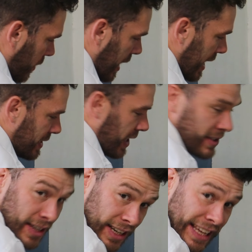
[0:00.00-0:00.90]
it
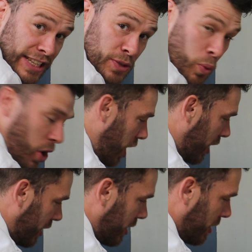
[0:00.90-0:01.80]
does at least
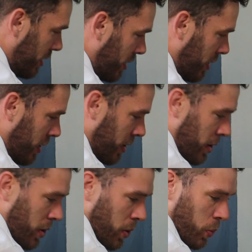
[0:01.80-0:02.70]
work
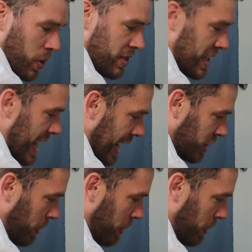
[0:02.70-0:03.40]
with the ash